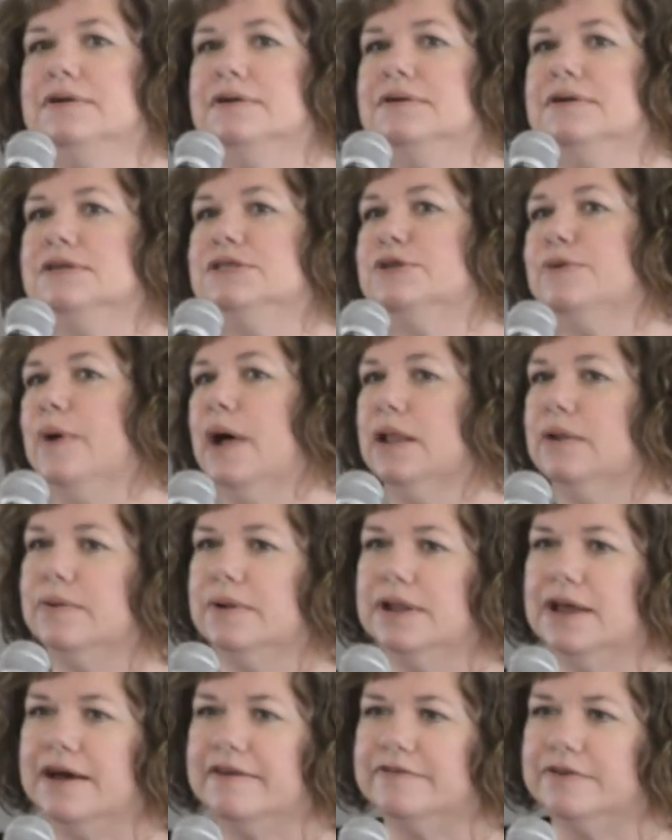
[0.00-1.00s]
swallow a
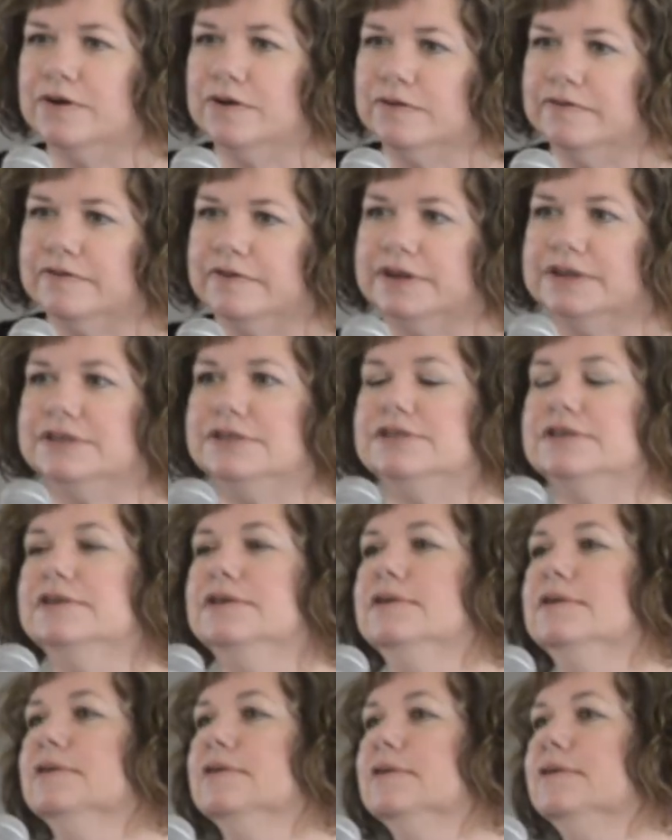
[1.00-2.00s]
live goldfish
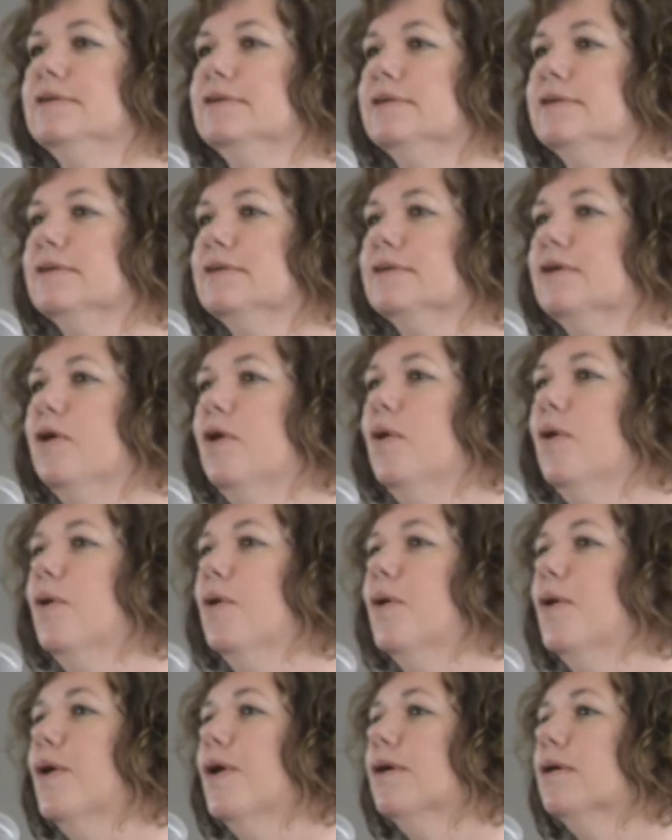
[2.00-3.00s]

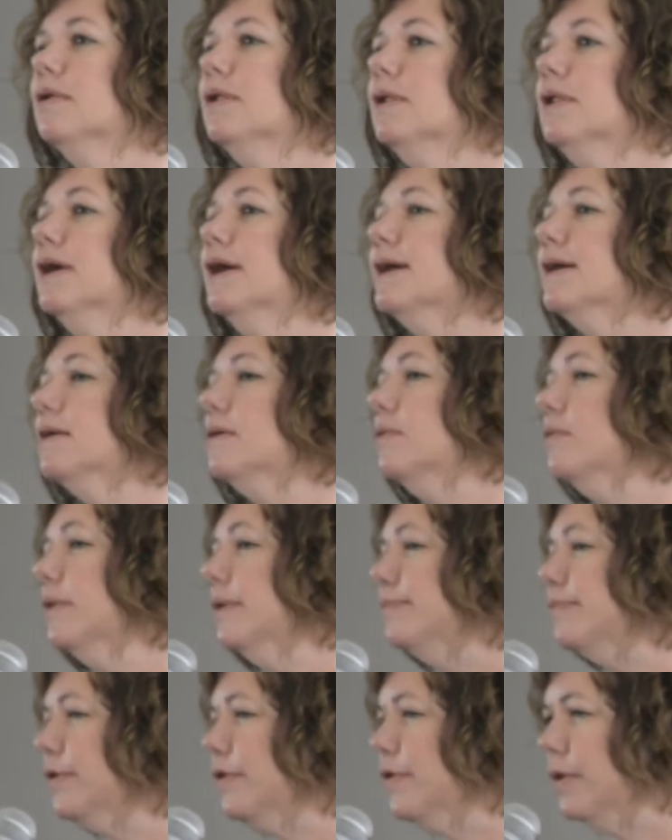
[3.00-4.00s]
or lick
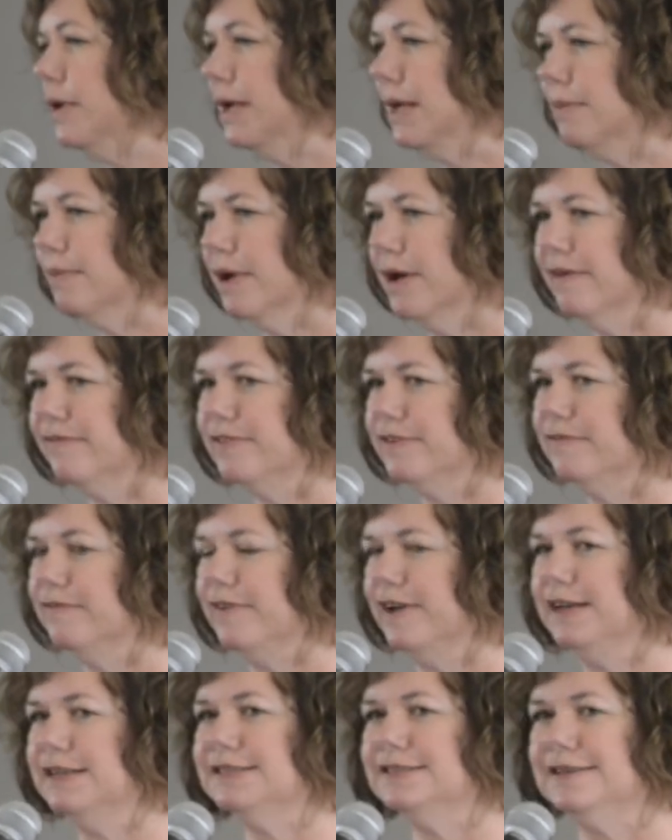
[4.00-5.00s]
whipped cream off the
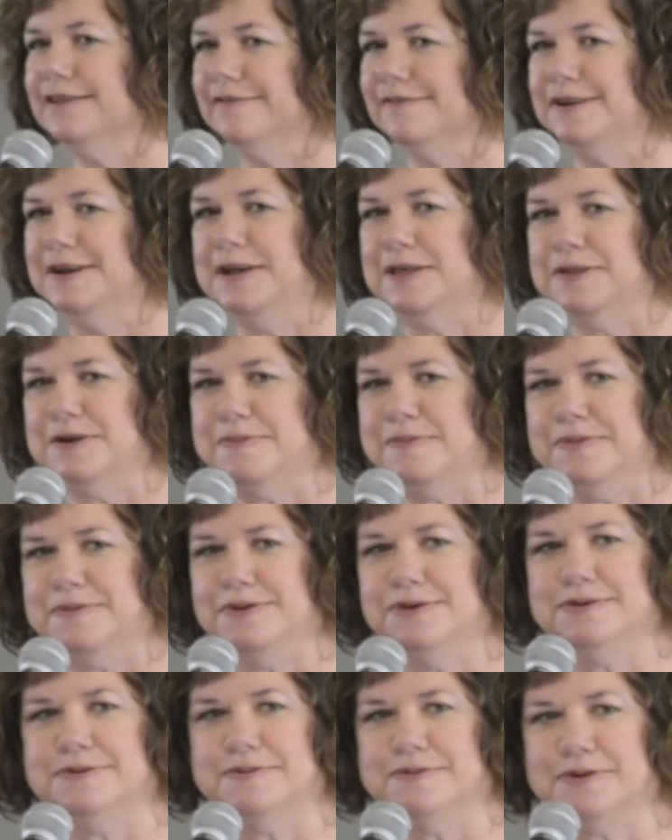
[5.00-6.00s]
face of another
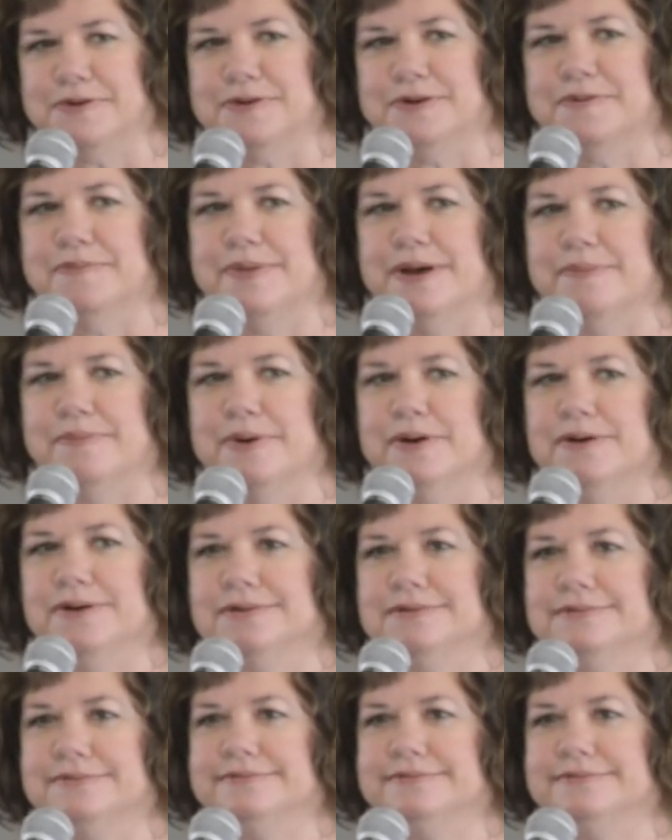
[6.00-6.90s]
youth group member.